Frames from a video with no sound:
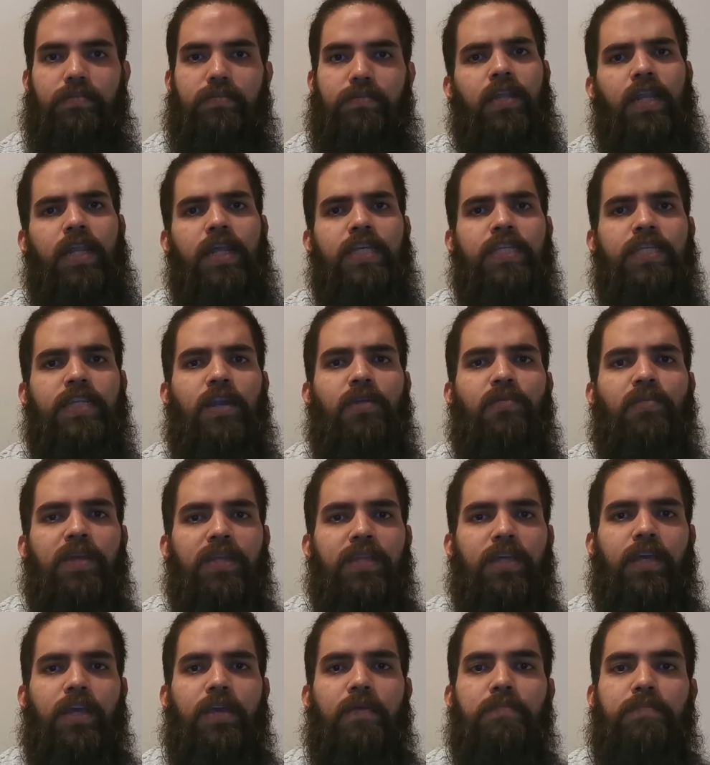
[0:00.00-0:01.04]
The lyrics are
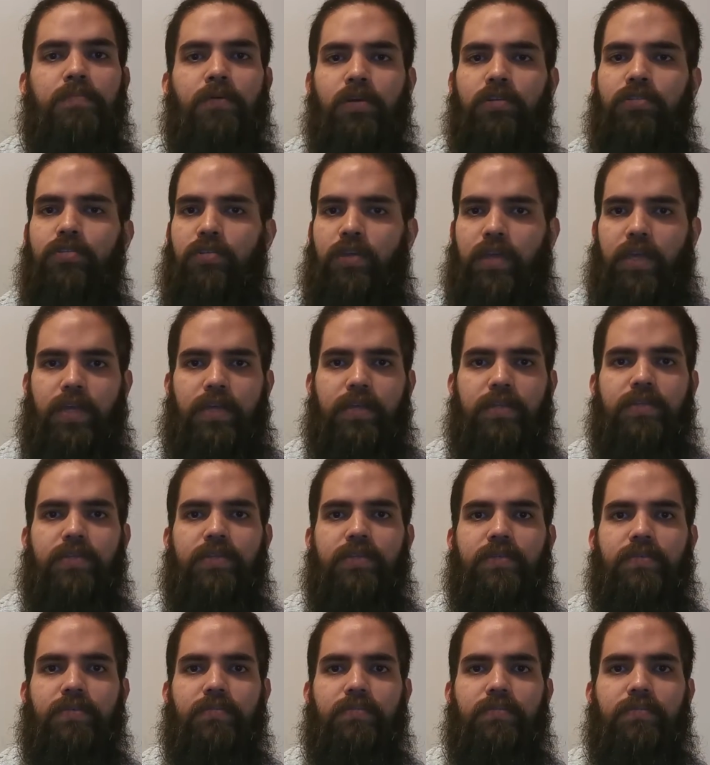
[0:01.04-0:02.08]
written in
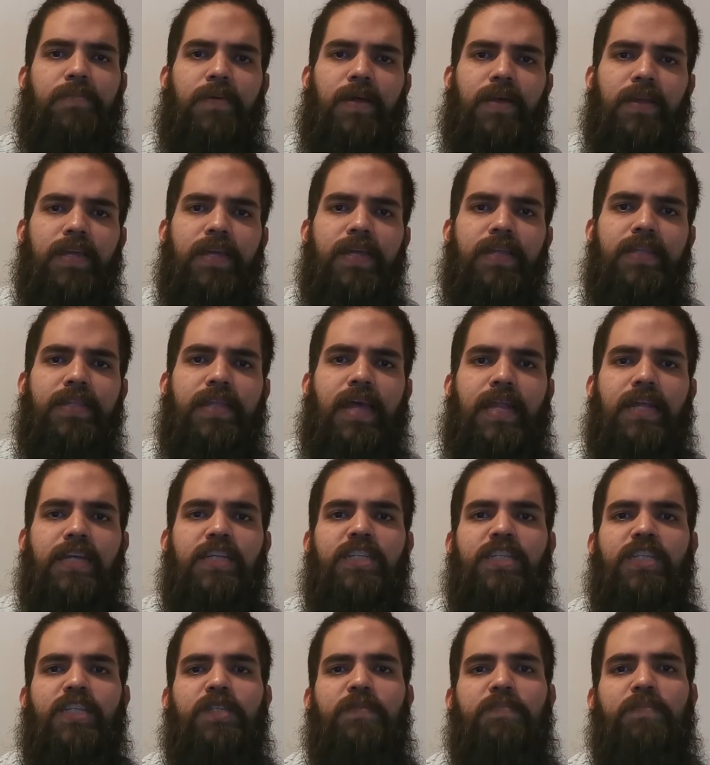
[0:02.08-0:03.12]
Portuguese, remarking that
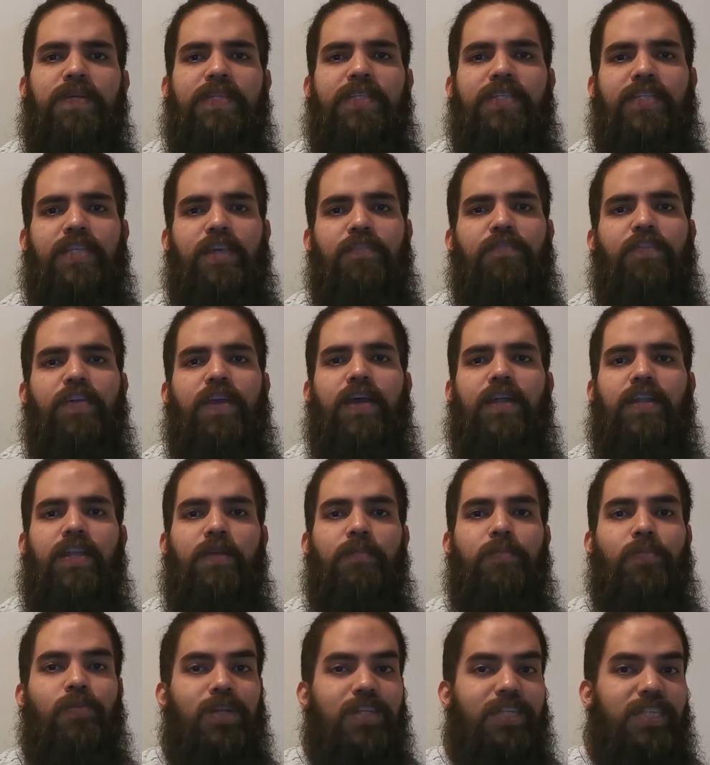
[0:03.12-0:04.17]
it's
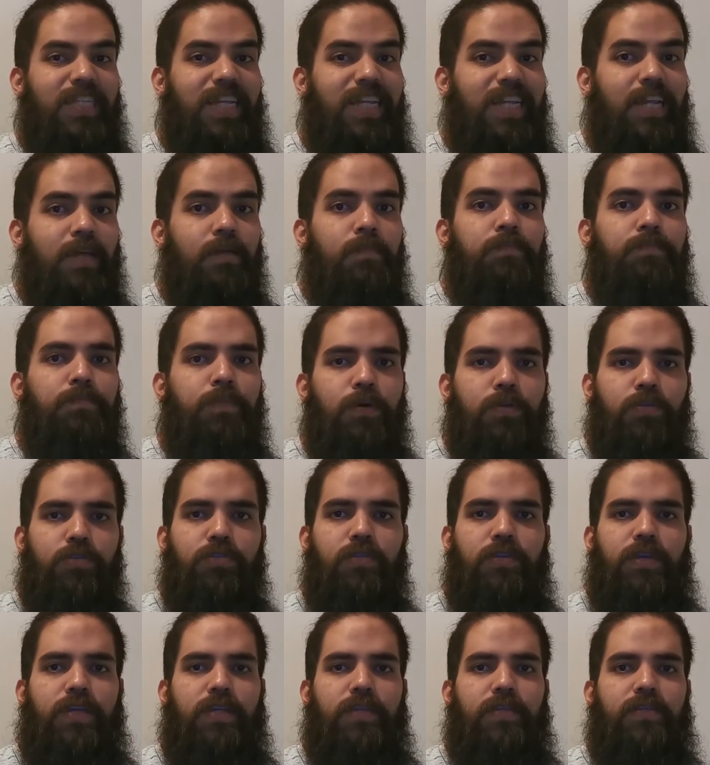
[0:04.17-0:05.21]
specifically Brazilian
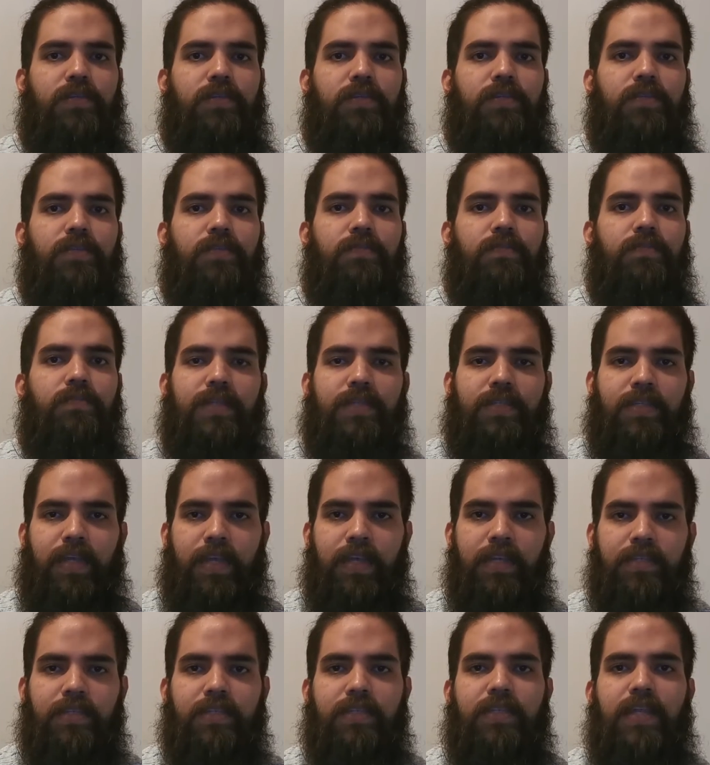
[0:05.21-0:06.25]
Portuguese, as
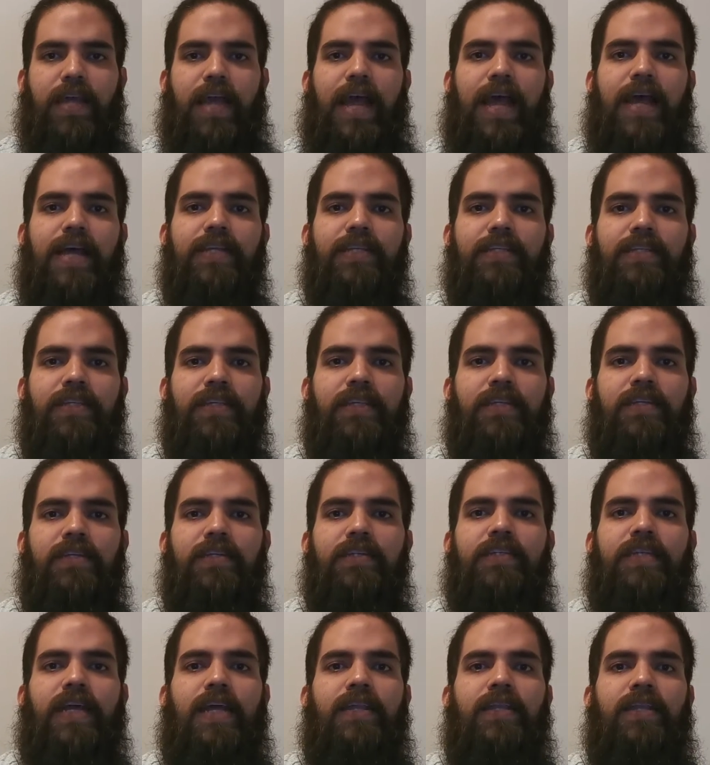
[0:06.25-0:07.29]
it's the
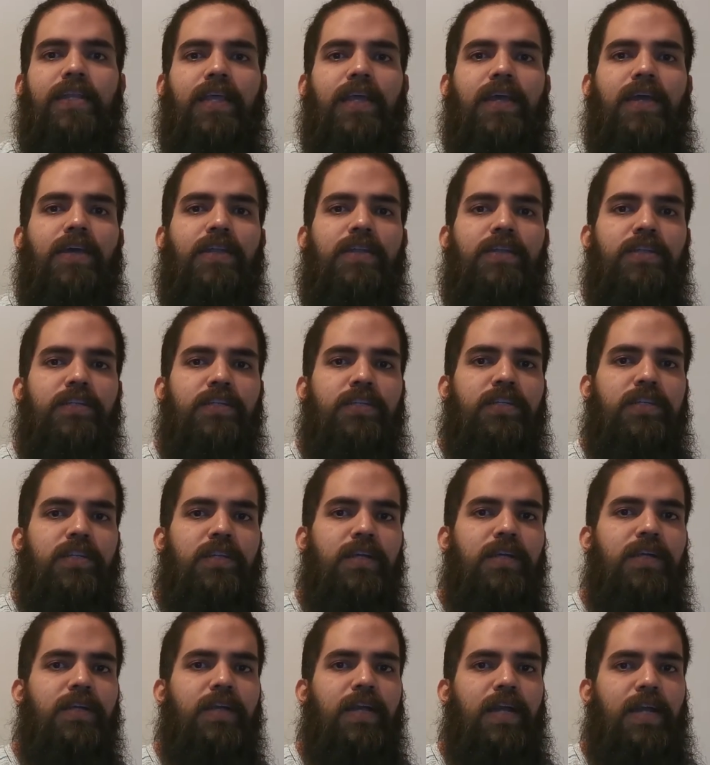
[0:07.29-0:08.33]
accent that Nicolas
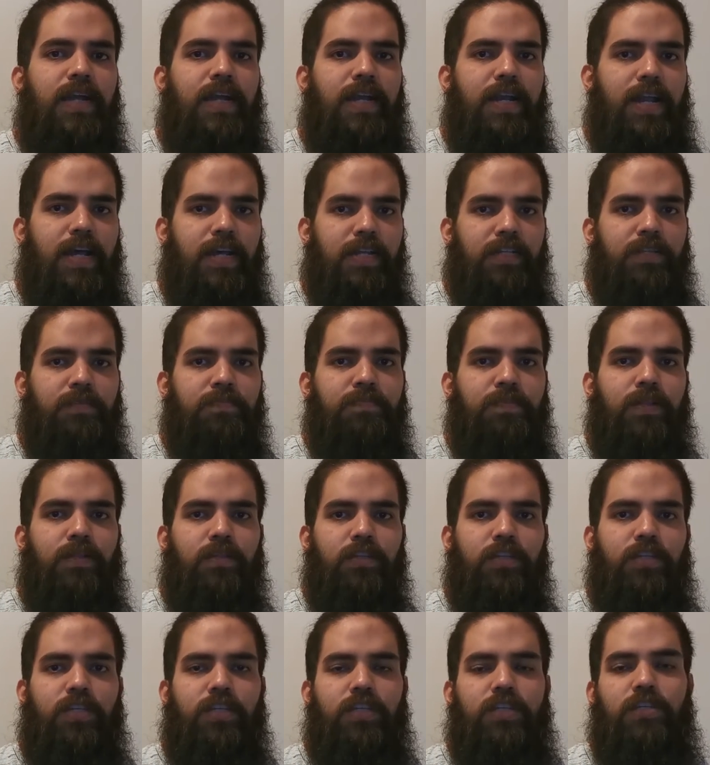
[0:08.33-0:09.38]
learned as part
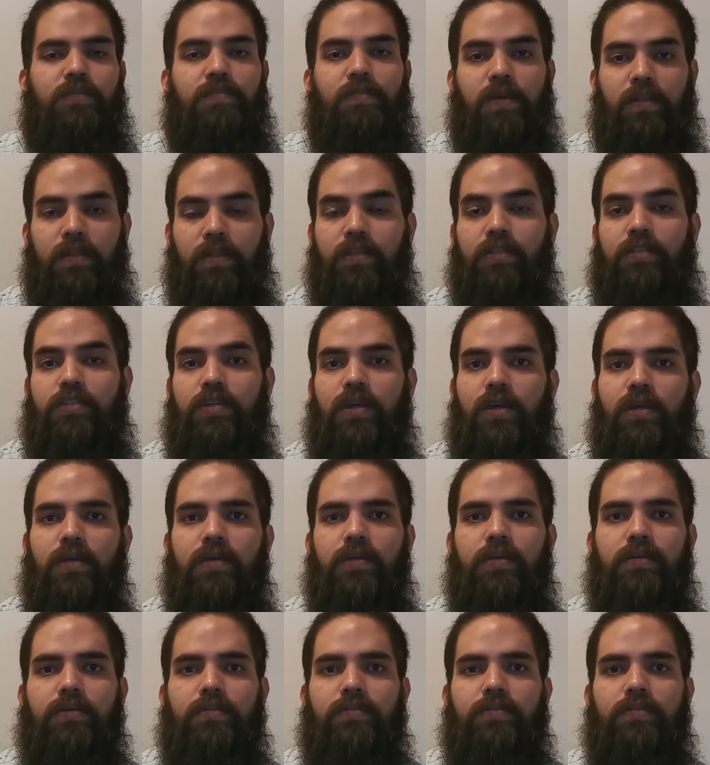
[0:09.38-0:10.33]
of his mother tongue.